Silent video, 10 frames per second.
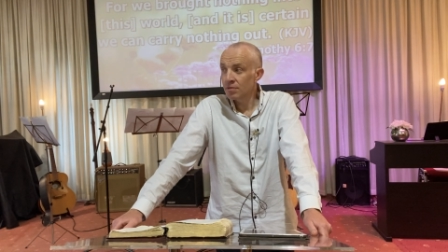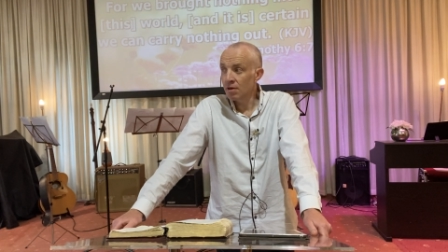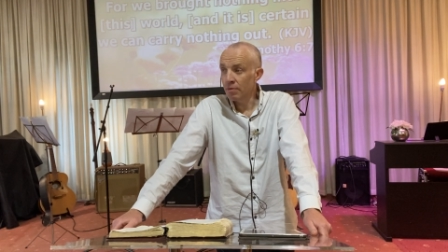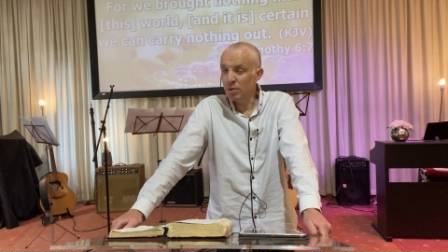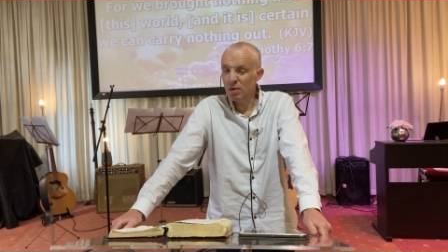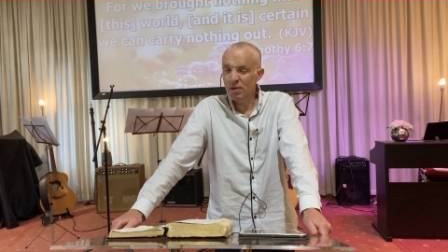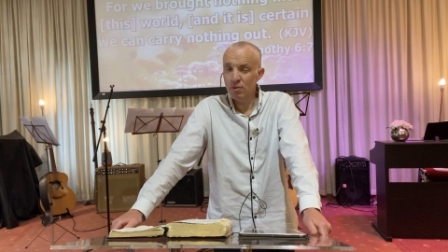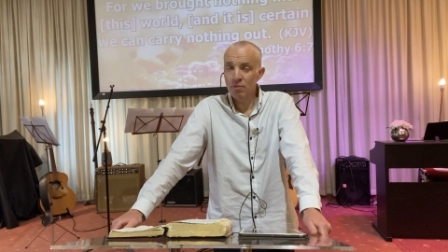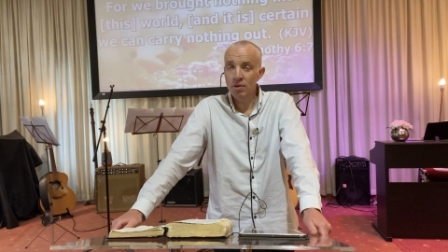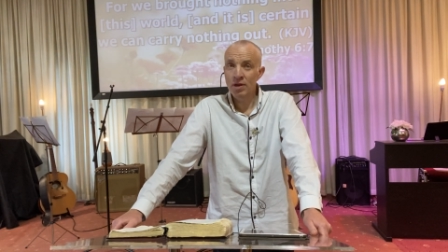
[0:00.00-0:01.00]
When, when,
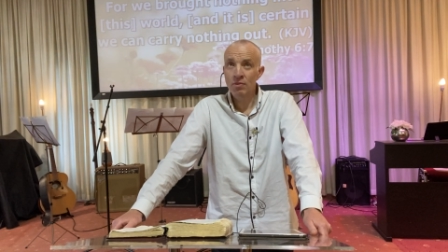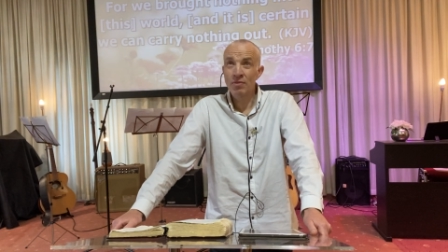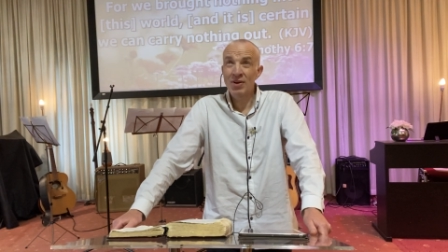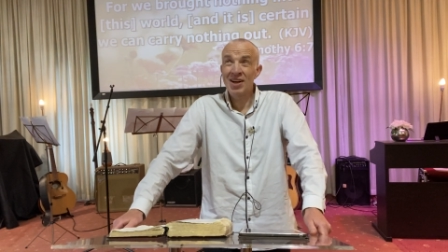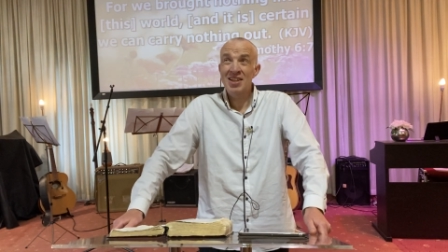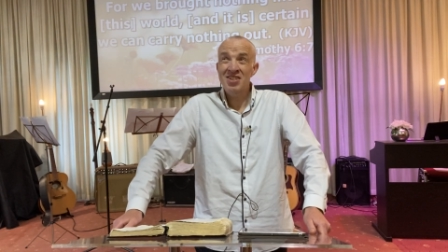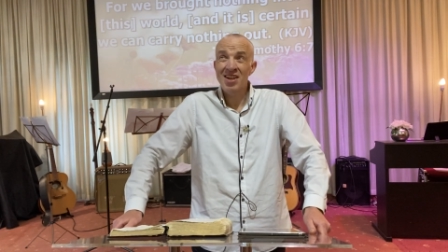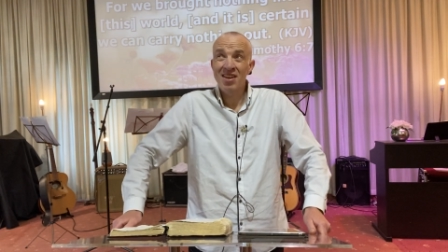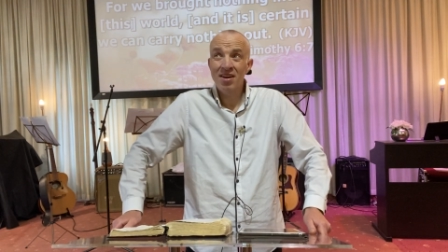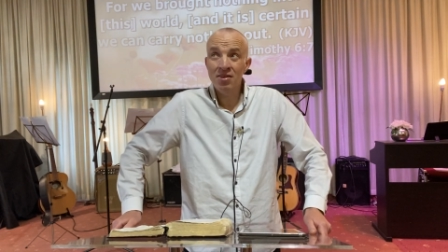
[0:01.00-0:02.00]
when, when we really
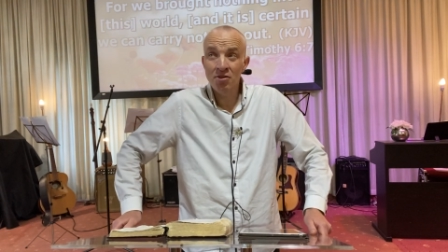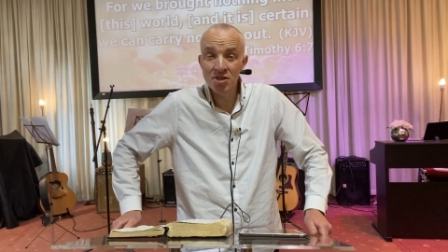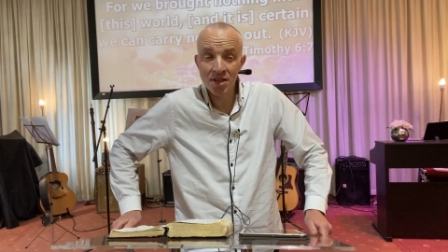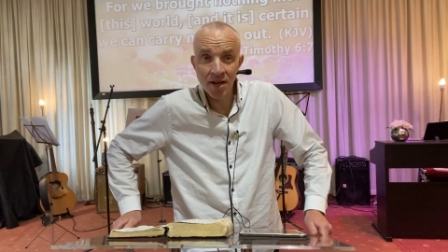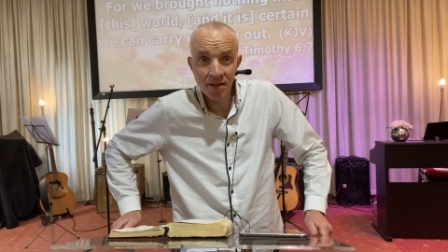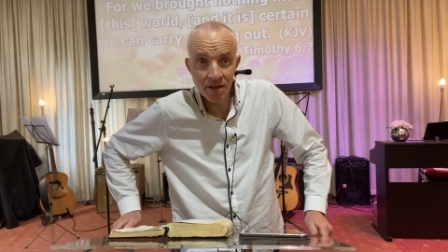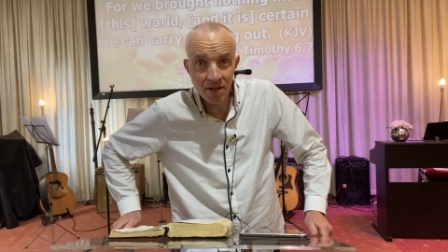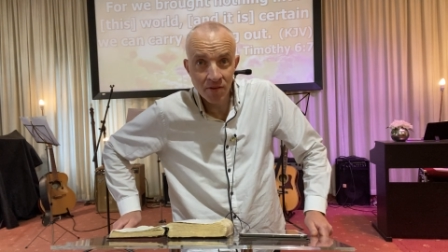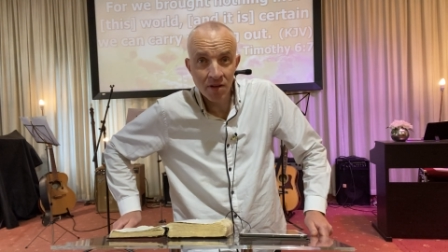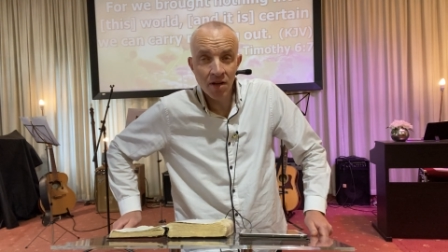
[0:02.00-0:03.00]
see that, understand that, it,